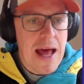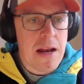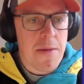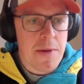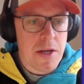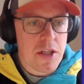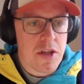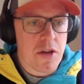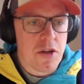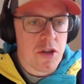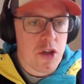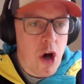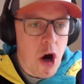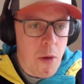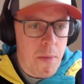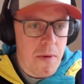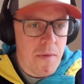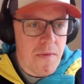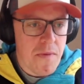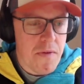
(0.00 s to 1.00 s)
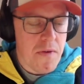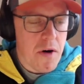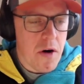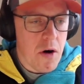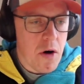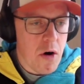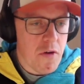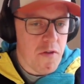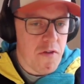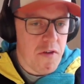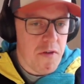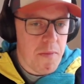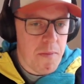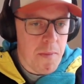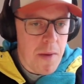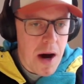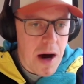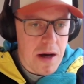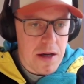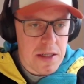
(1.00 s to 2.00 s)
elements on top of
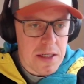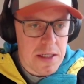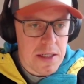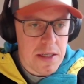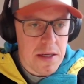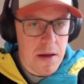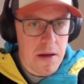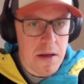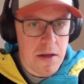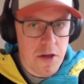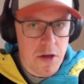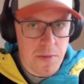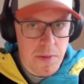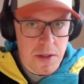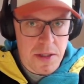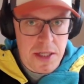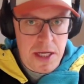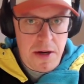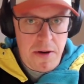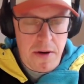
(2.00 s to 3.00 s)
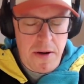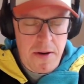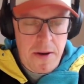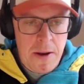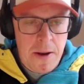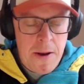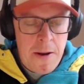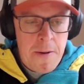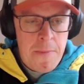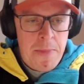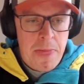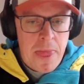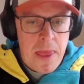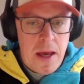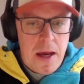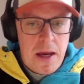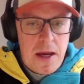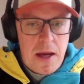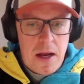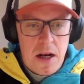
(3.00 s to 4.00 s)
Mast 2.0.
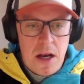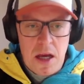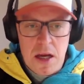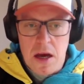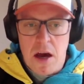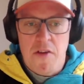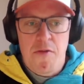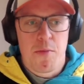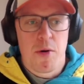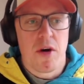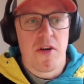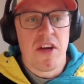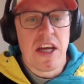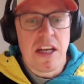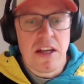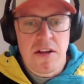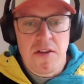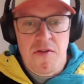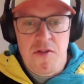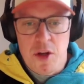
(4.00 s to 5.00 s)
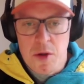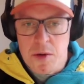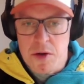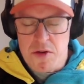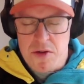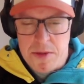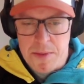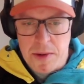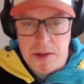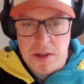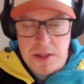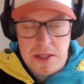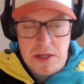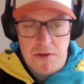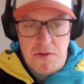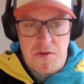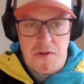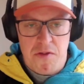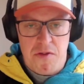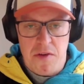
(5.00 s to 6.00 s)
Like I've put in fluid
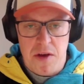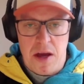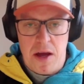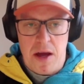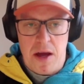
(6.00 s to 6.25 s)
responsive